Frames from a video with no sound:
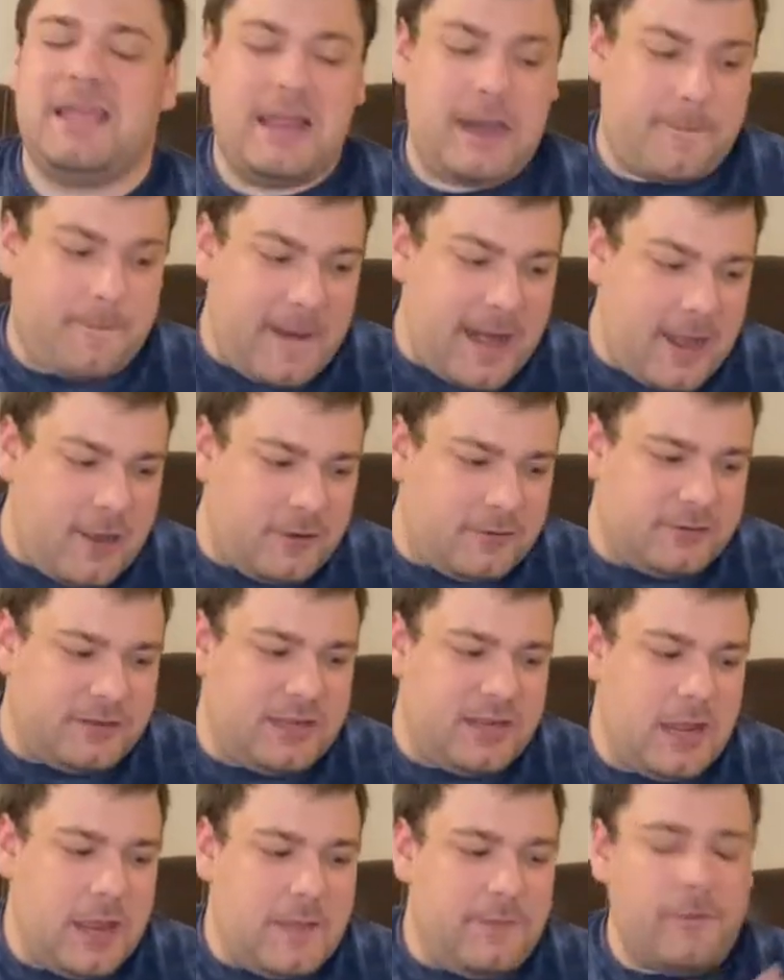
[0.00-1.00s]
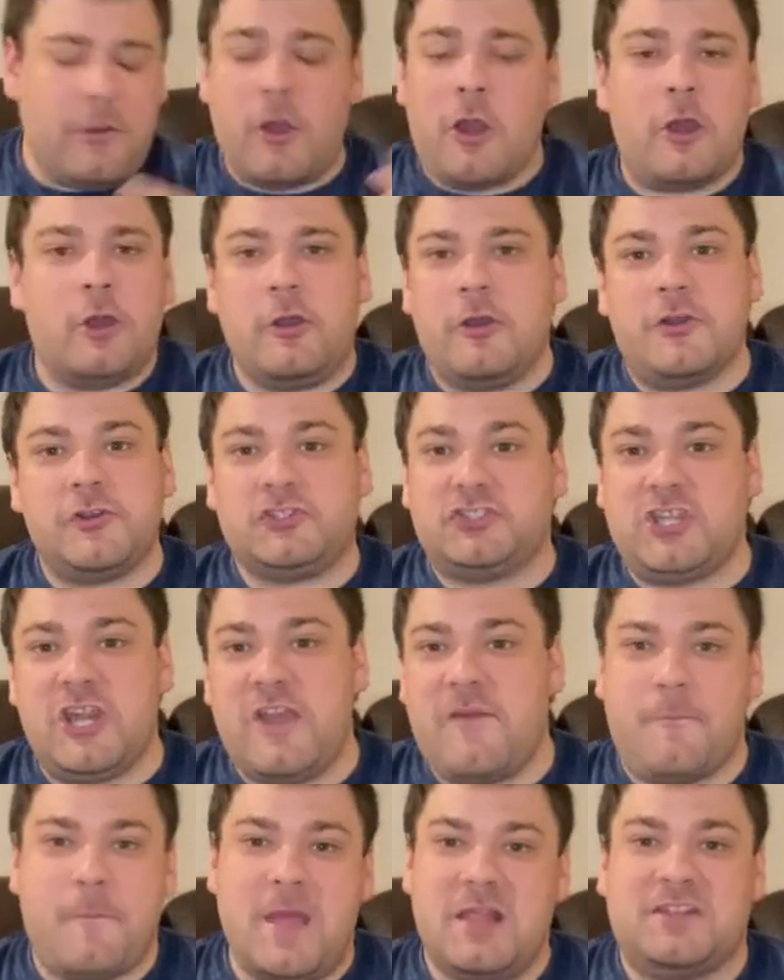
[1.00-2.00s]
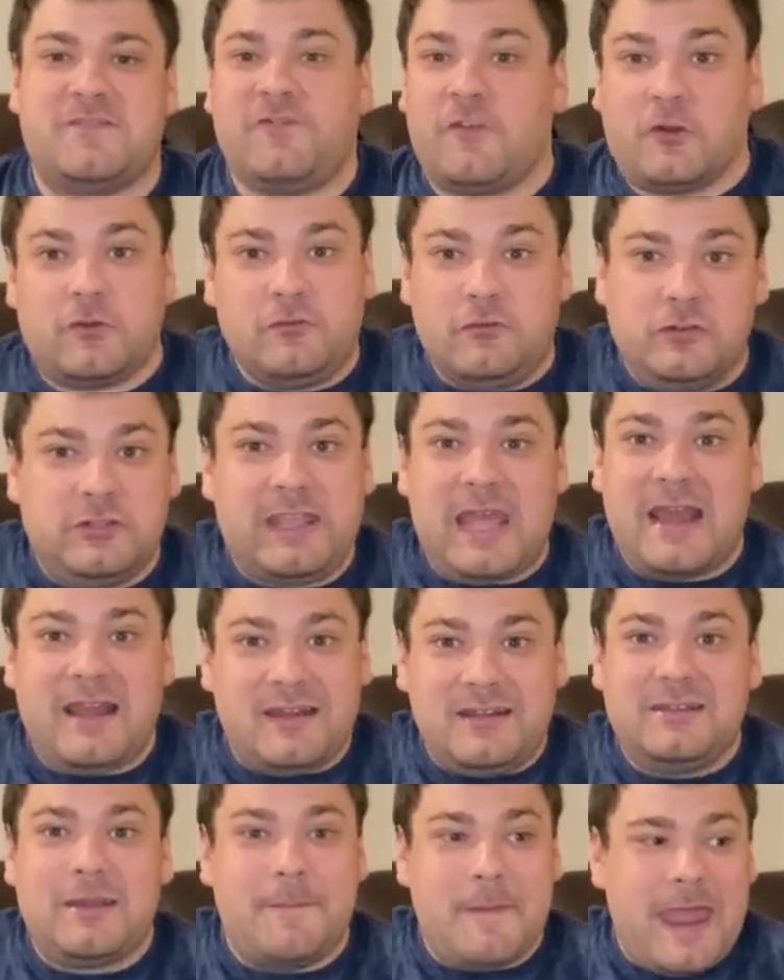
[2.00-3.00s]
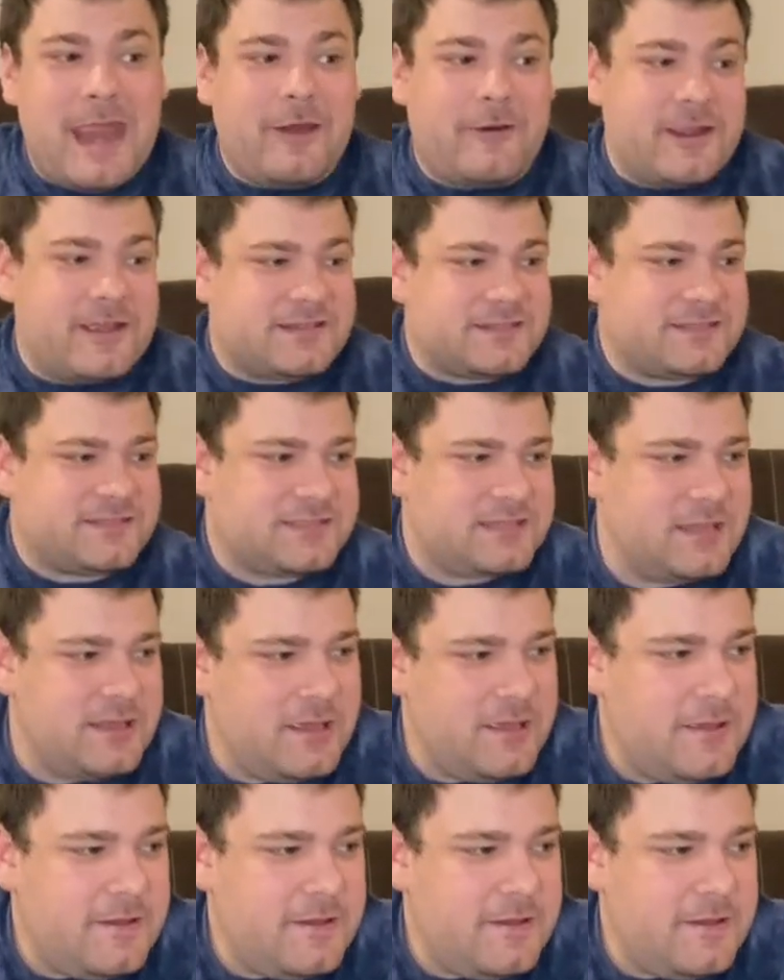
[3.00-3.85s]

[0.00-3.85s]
And apparently there are achievements for getting demerits.